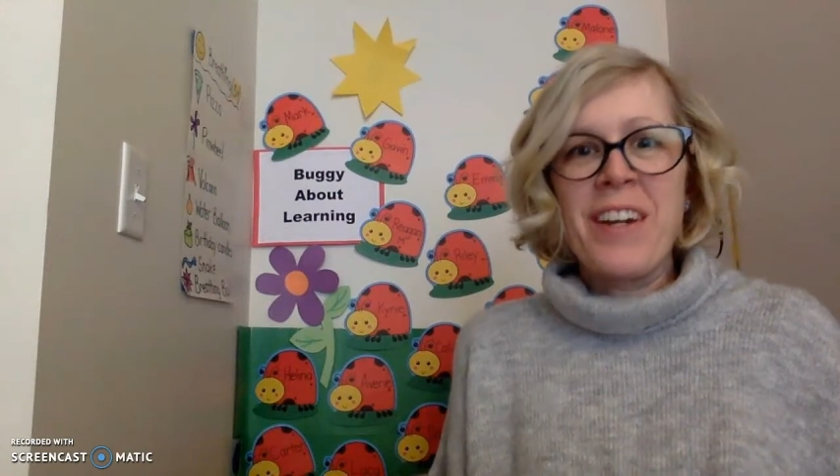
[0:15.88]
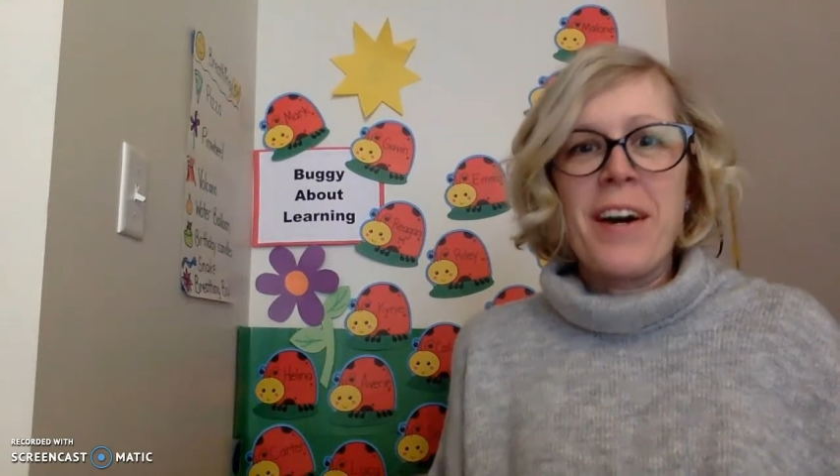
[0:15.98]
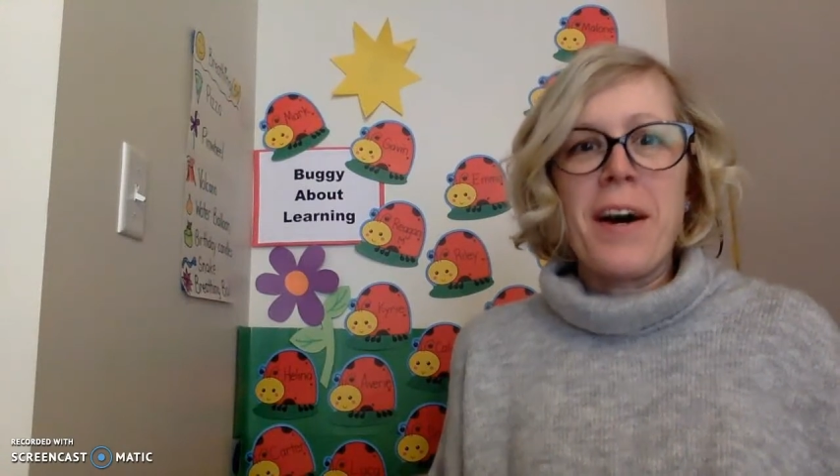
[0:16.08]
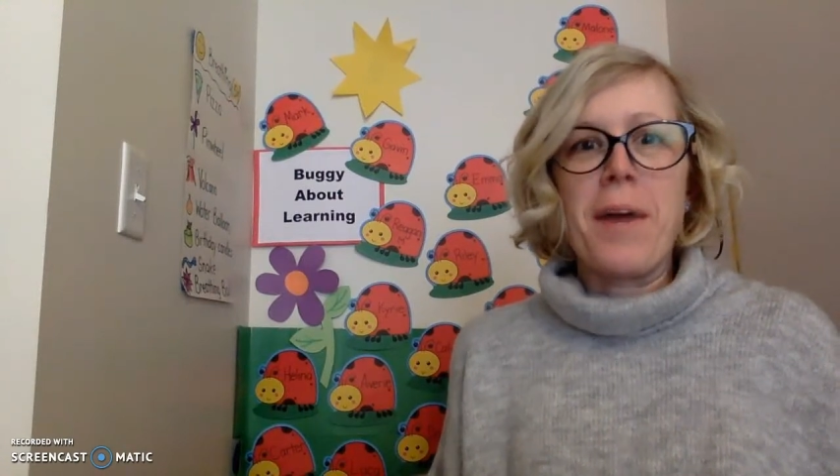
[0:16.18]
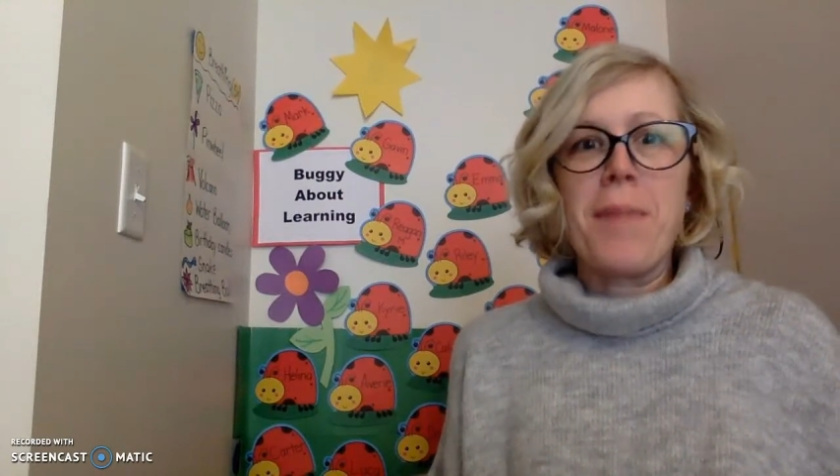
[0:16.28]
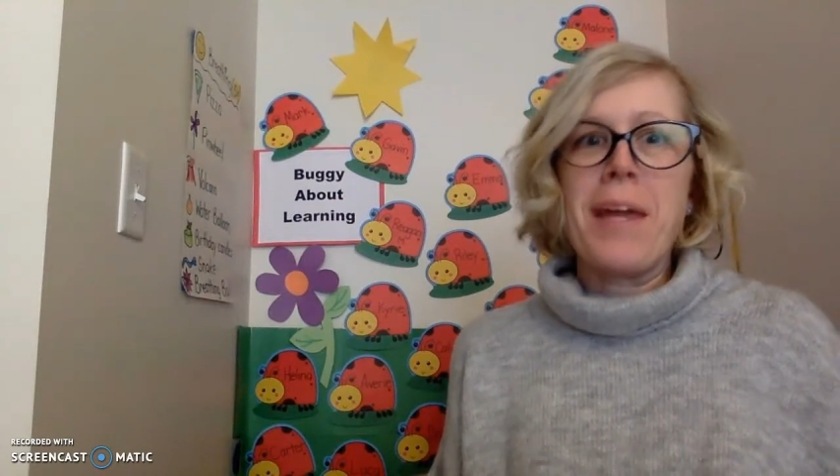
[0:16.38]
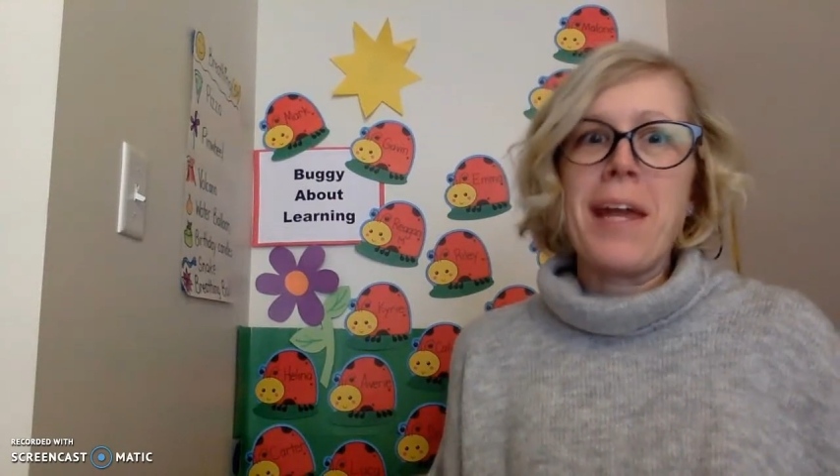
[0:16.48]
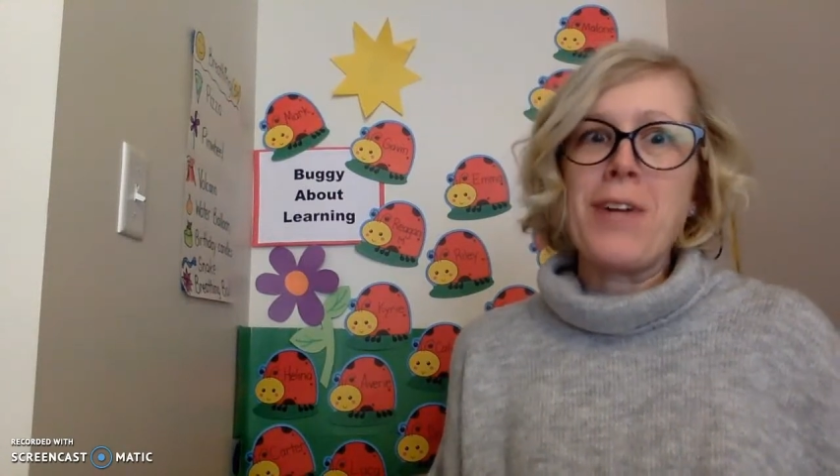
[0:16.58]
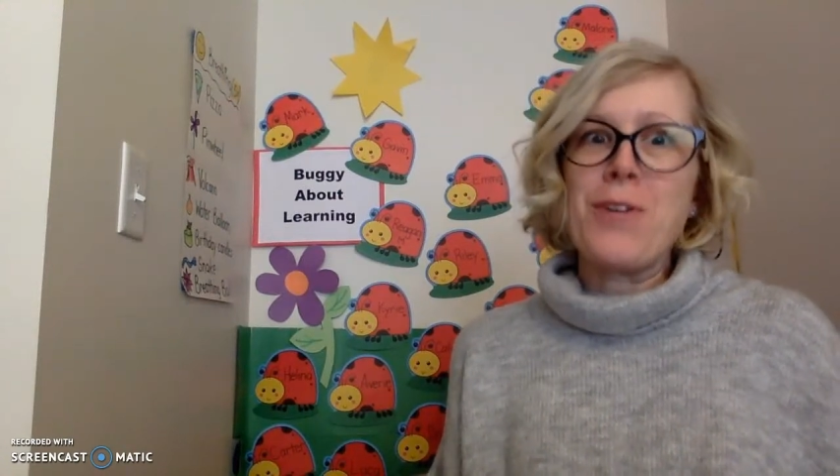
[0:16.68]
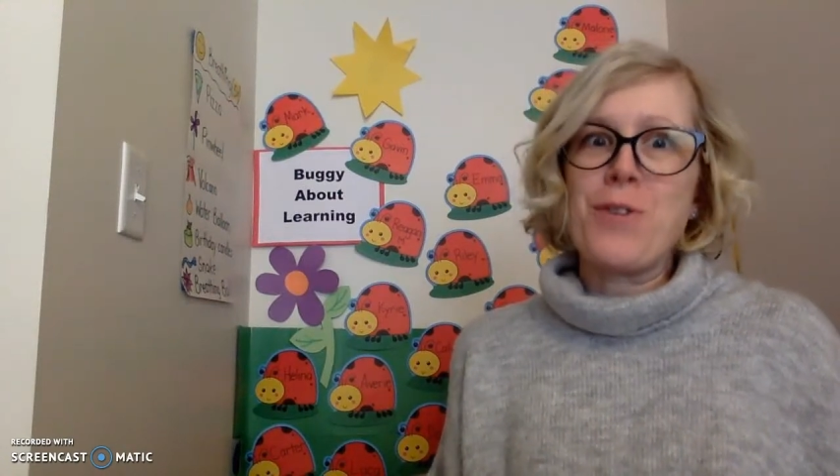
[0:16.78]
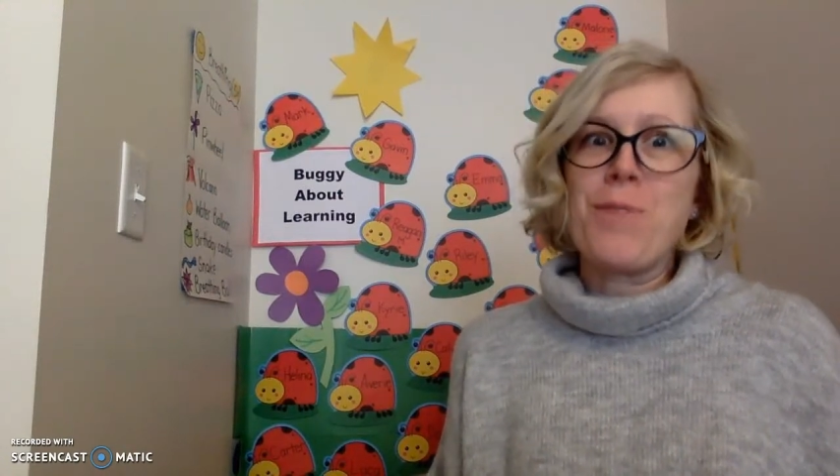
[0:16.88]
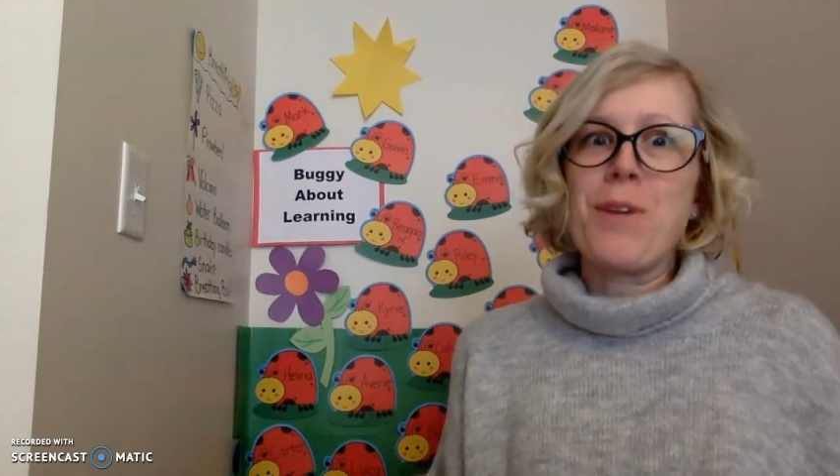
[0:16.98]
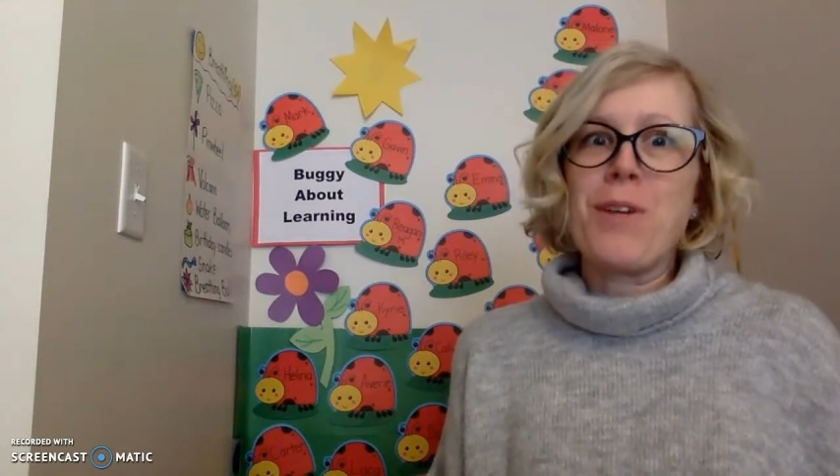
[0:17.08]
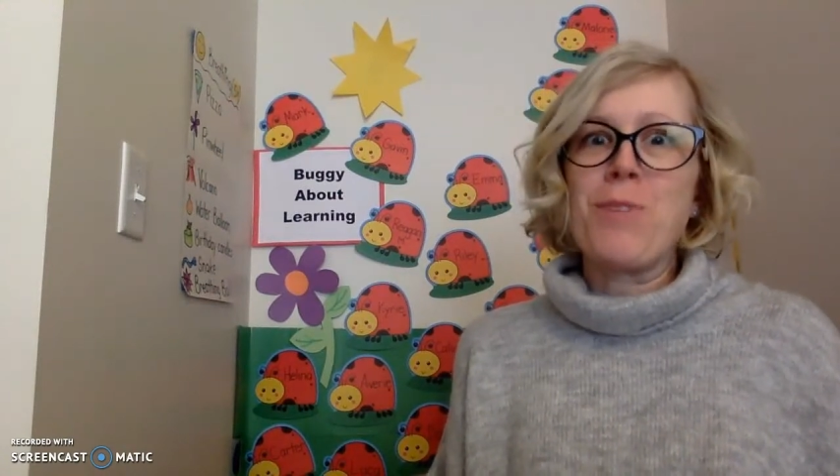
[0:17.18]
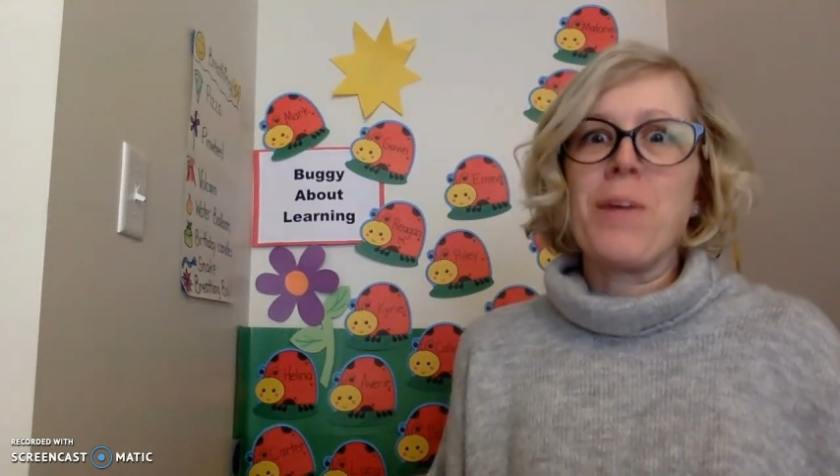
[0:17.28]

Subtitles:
And I don't know about you,